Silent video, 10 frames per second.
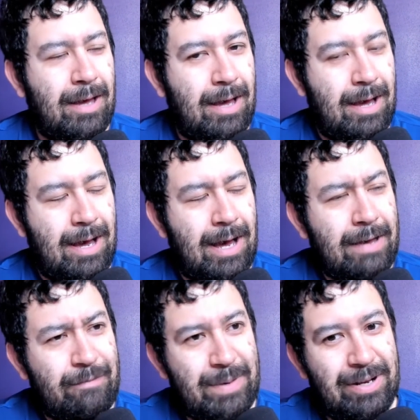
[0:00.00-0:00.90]
I've
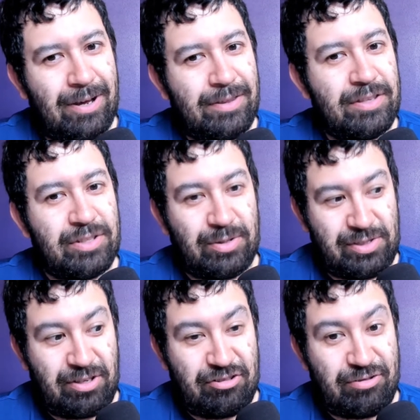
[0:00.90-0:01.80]
been on the
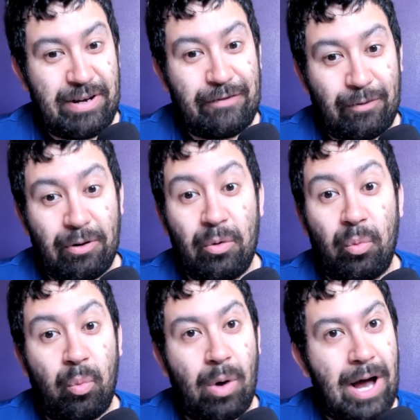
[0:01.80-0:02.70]
Dostal train for a
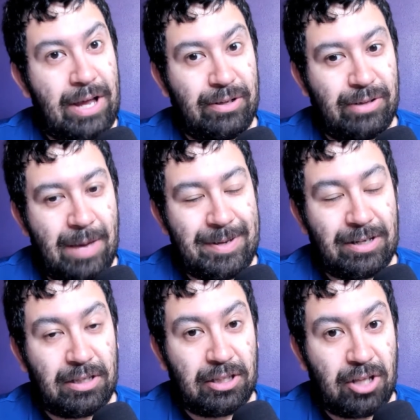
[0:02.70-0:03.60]
while. I mean, a
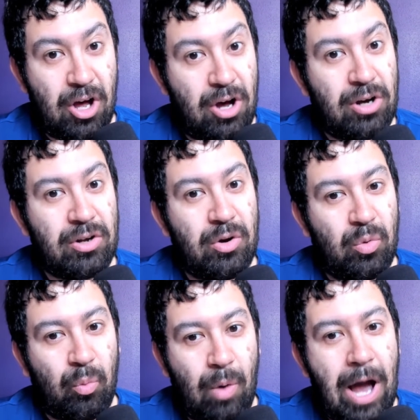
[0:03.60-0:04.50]
long
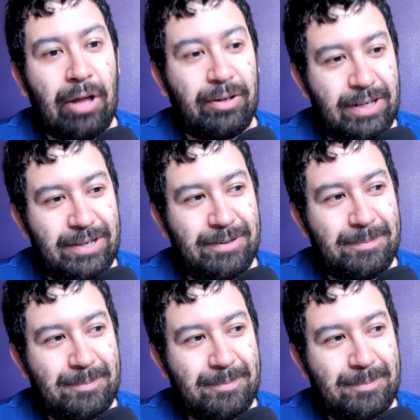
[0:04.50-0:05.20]
while now.